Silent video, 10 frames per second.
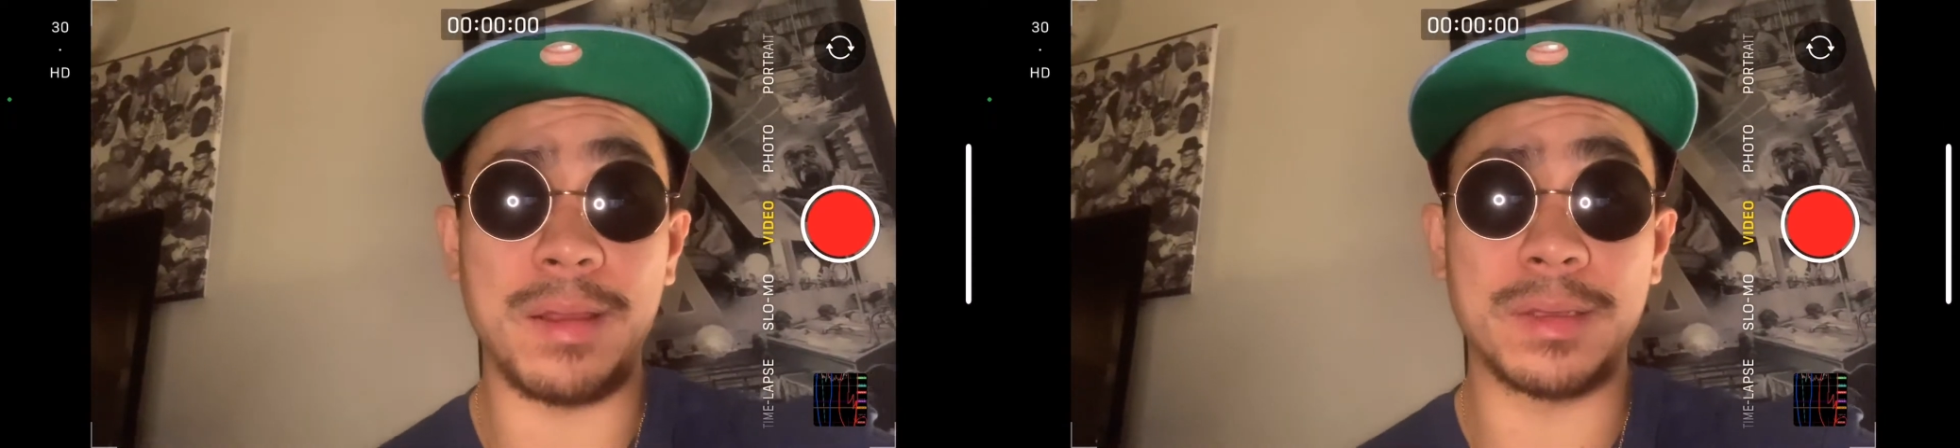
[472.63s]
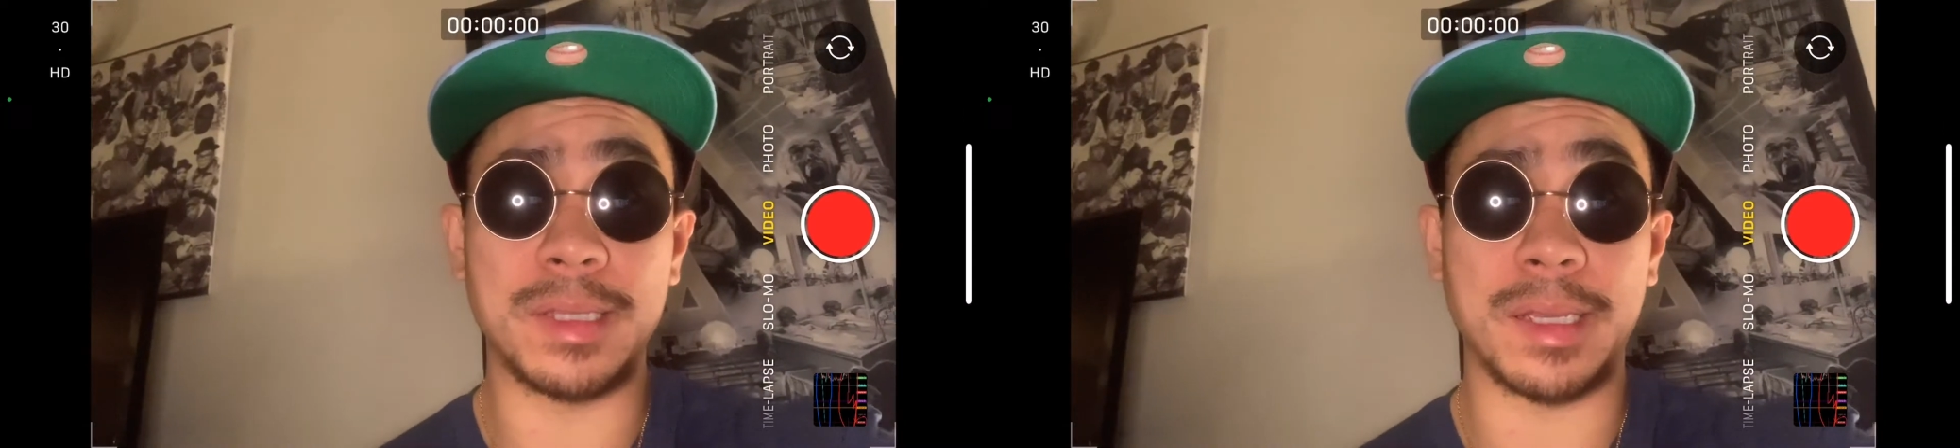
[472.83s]
it
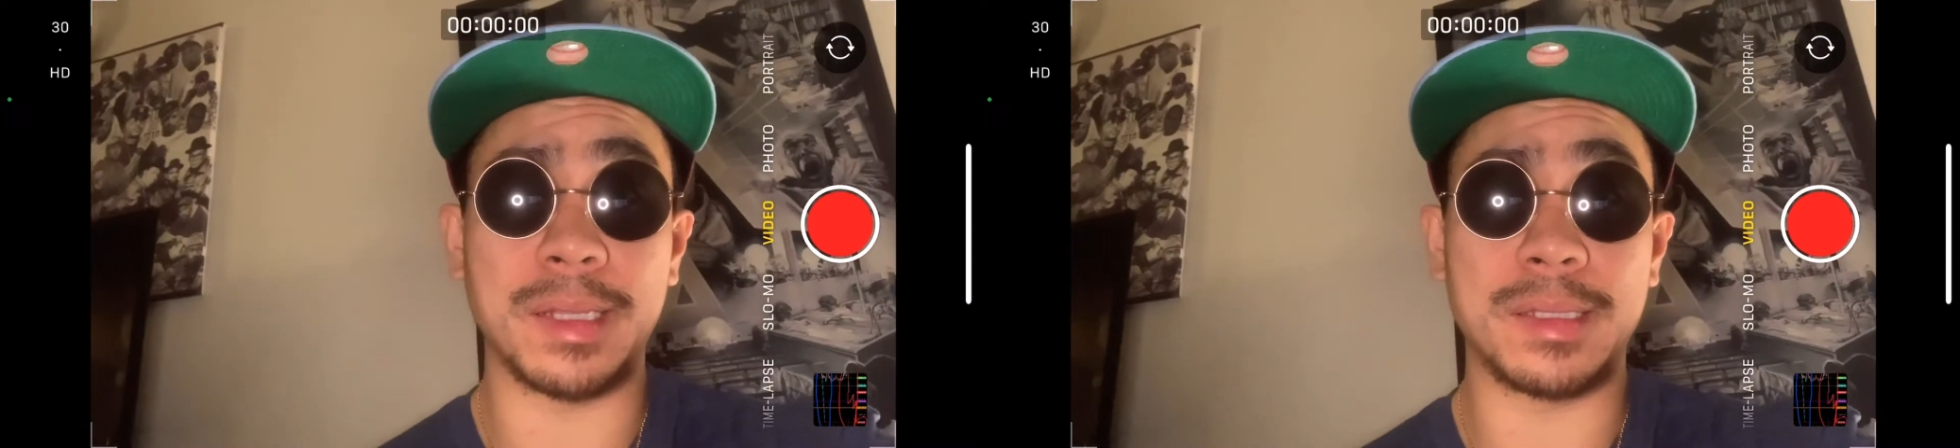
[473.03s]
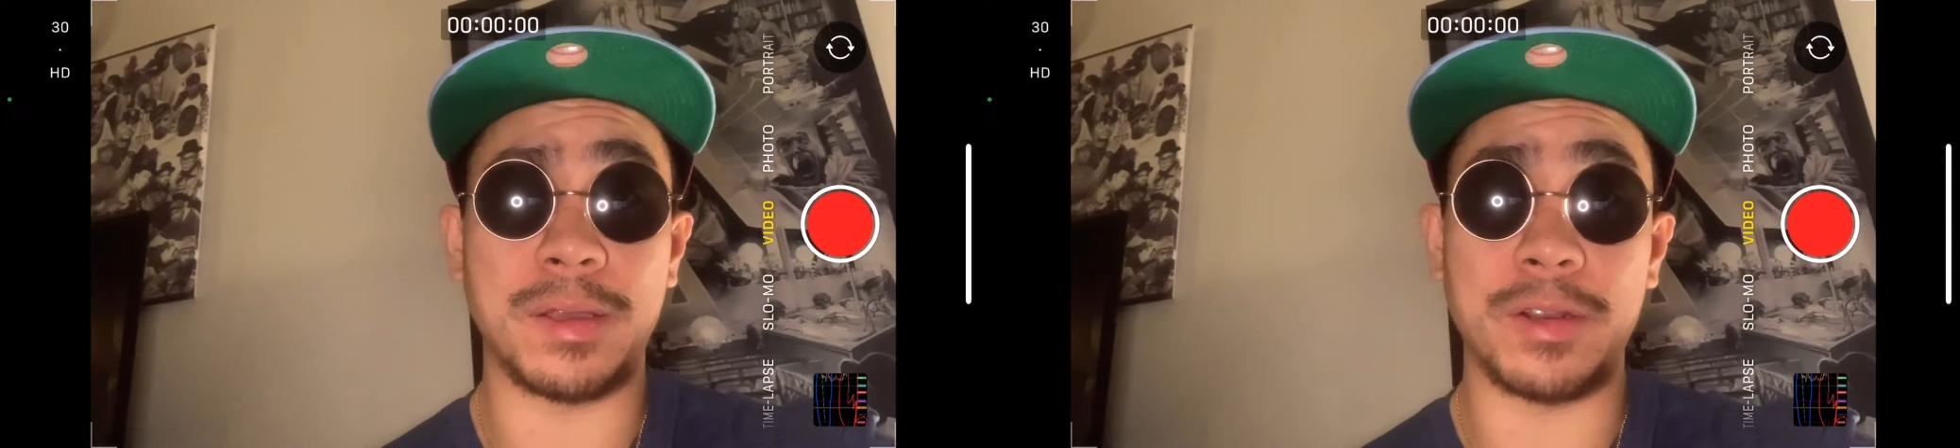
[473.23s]
looks like
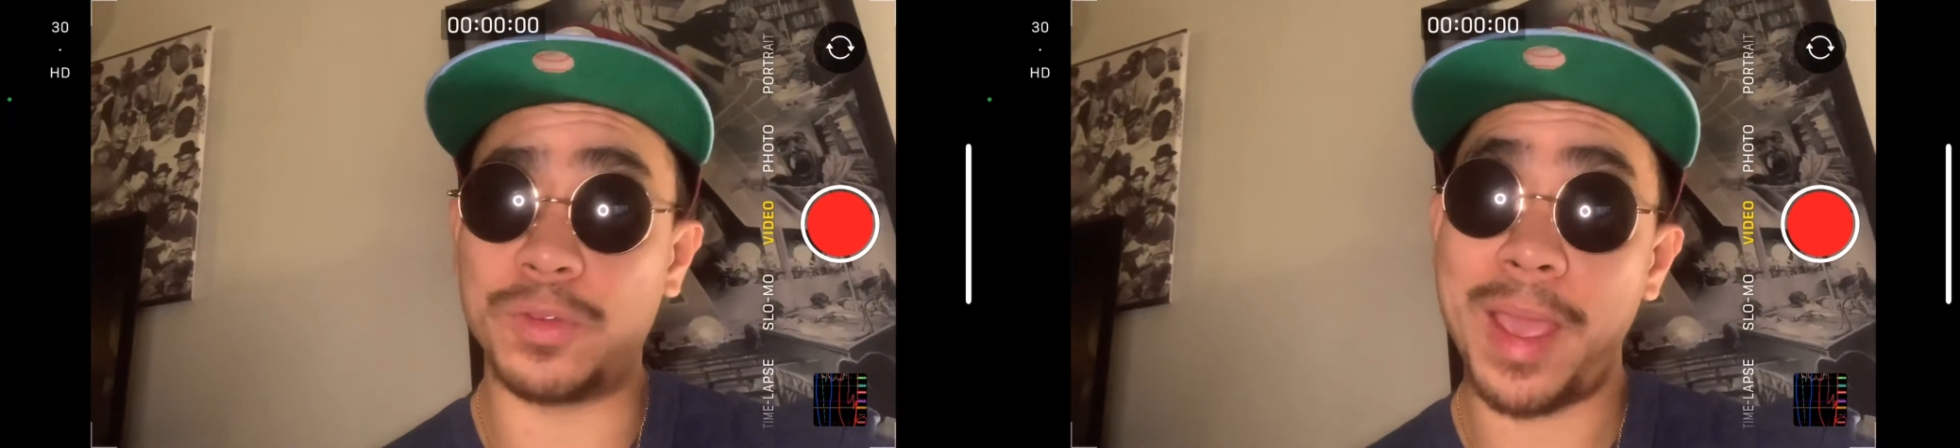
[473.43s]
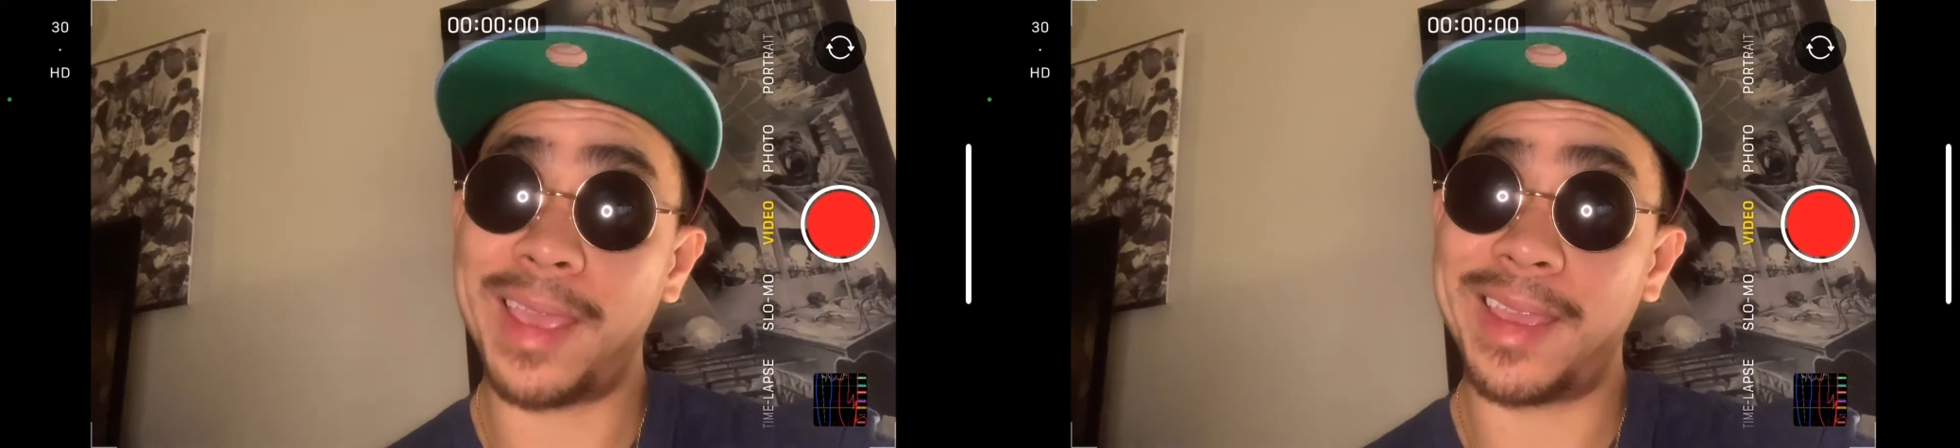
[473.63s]
it's on its
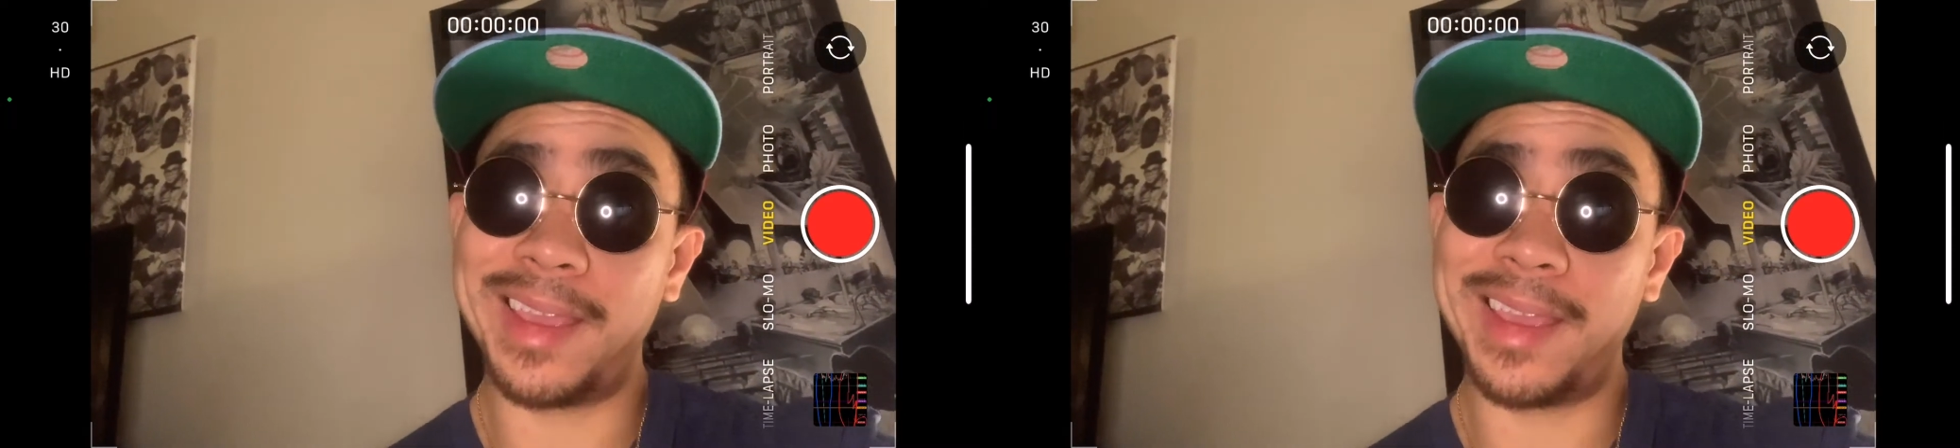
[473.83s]
way.